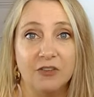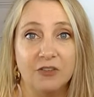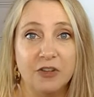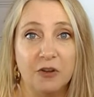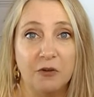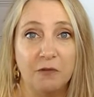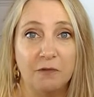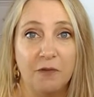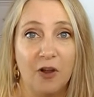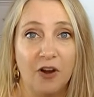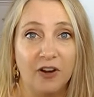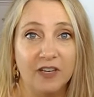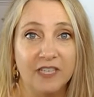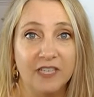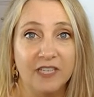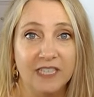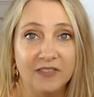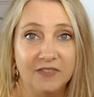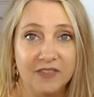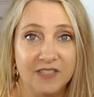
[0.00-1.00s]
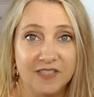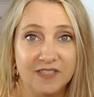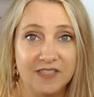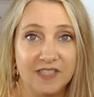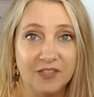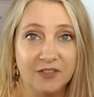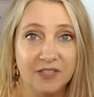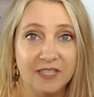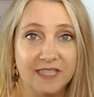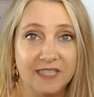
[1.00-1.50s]
so far in this
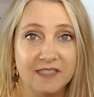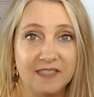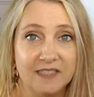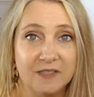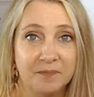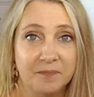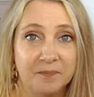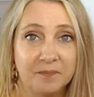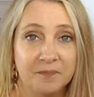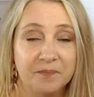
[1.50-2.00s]
series.